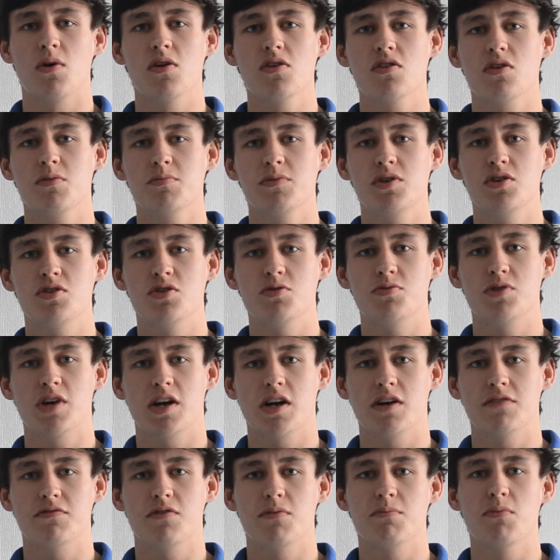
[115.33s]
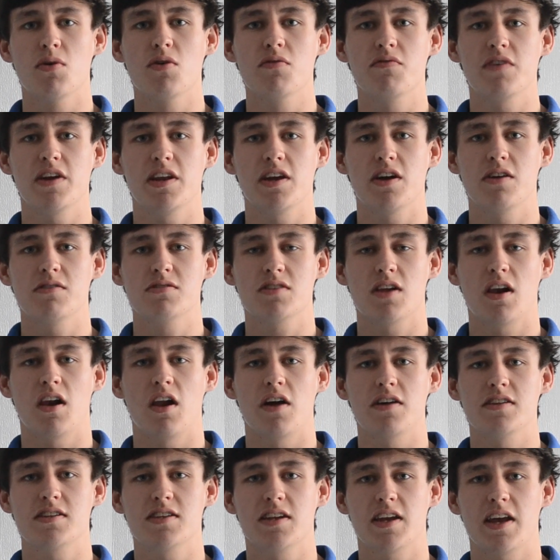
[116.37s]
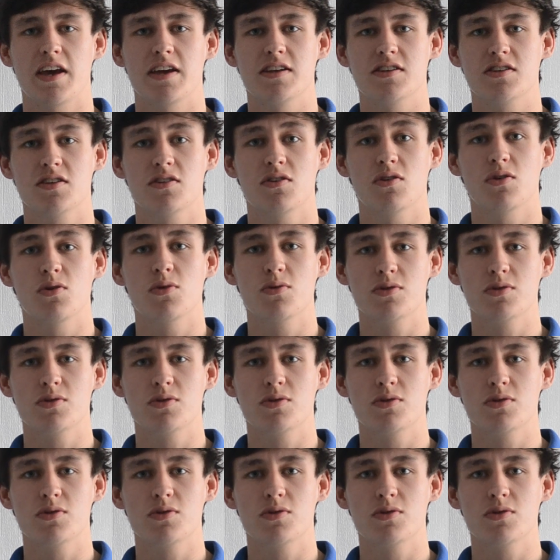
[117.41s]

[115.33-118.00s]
OneCom YouTube channel for more videos like today's.